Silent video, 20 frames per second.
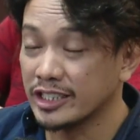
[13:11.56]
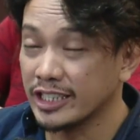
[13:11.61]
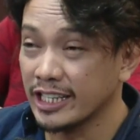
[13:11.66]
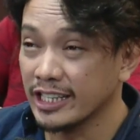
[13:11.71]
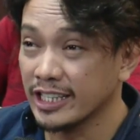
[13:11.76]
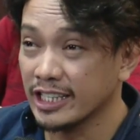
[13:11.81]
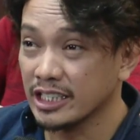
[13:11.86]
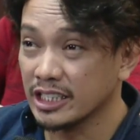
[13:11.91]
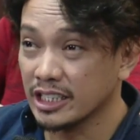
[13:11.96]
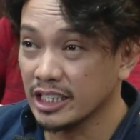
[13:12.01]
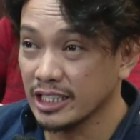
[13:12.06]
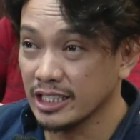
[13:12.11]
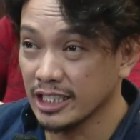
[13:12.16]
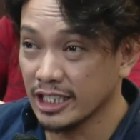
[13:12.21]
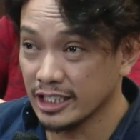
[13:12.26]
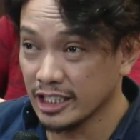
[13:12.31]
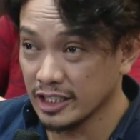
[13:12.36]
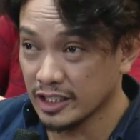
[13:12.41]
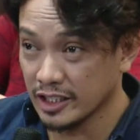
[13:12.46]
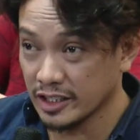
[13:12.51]
You say that,
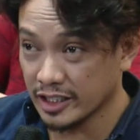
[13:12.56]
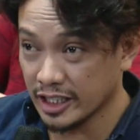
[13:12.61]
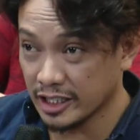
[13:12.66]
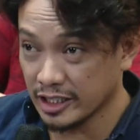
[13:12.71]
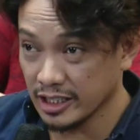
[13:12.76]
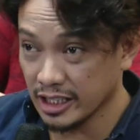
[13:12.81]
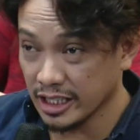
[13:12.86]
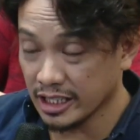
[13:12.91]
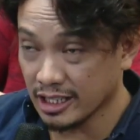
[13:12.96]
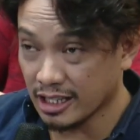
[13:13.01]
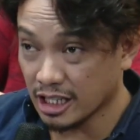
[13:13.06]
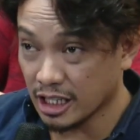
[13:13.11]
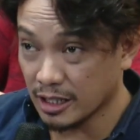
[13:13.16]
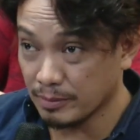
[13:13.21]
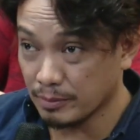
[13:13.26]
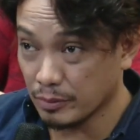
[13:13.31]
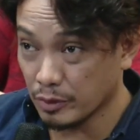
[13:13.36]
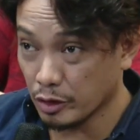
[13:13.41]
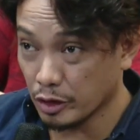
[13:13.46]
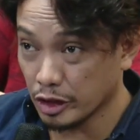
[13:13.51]
not necessarily
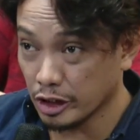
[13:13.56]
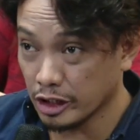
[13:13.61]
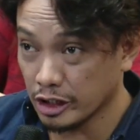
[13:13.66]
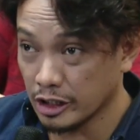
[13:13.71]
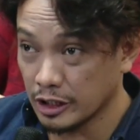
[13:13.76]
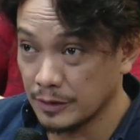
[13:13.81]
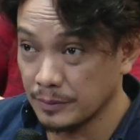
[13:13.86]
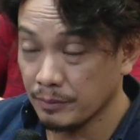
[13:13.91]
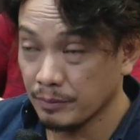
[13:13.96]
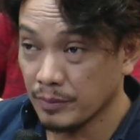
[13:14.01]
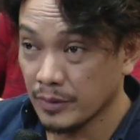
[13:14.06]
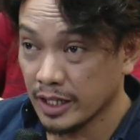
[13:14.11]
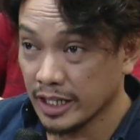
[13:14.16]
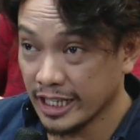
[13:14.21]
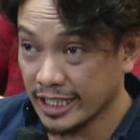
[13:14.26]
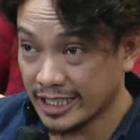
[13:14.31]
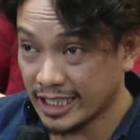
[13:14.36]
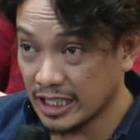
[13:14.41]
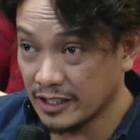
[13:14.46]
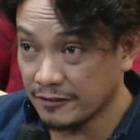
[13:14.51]
CARP, or
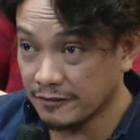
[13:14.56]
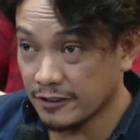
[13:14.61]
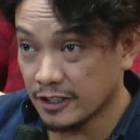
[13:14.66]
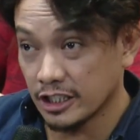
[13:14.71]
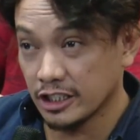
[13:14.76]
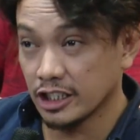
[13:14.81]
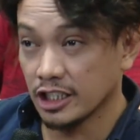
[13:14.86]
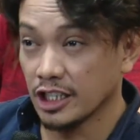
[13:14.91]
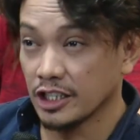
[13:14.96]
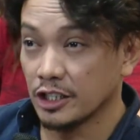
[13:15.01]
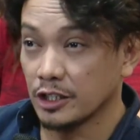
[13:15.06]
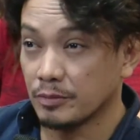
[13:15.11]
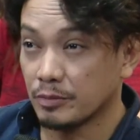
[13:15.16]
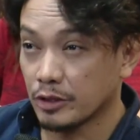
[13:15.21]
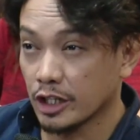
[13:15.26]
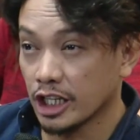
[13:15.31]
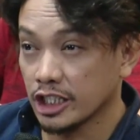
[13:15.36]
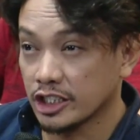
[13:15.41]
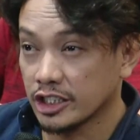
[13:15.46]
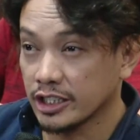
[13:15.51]
it can fund other
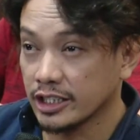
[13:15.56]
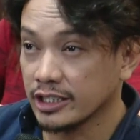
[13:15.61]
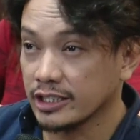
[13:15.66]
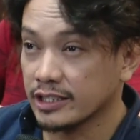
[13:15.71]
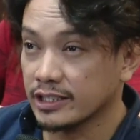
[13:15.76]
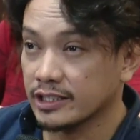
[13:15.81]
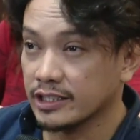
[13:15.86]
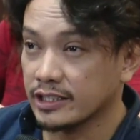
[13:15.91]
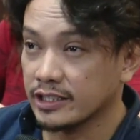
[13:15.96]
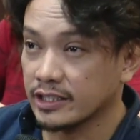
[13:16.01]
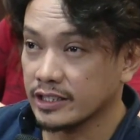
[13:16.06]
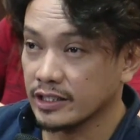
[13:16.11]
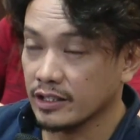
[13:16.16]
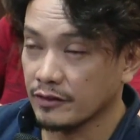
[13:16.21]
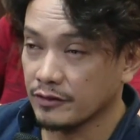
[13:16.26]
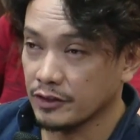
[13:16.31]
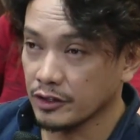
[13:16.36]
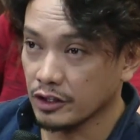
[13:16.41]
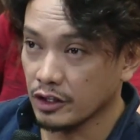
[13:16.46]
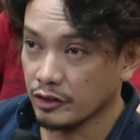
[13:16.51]
projects
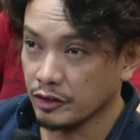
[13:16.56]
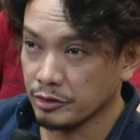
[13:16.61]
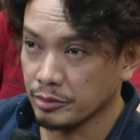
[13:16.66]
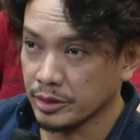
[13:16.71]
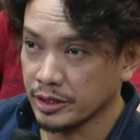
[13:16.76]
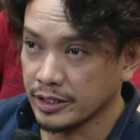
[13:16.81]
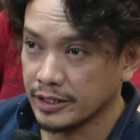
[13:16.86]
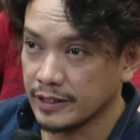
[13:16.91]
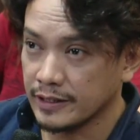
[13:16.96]
of the government.